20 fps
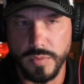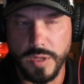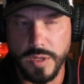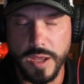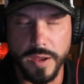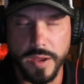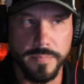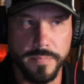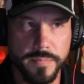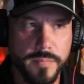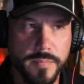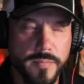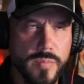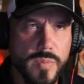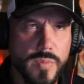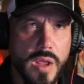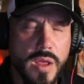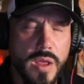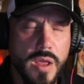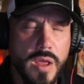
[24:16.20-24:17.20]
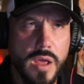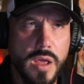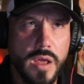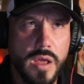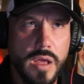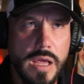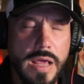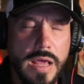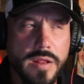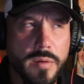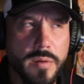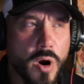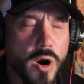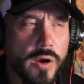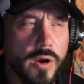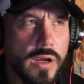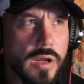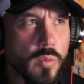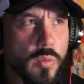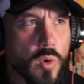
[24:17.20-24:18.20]
Yeah. In the
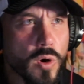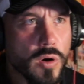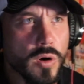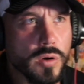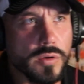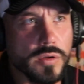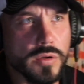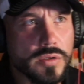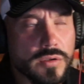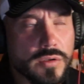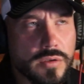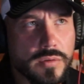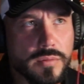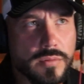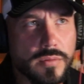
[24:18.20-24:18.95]
marketing world,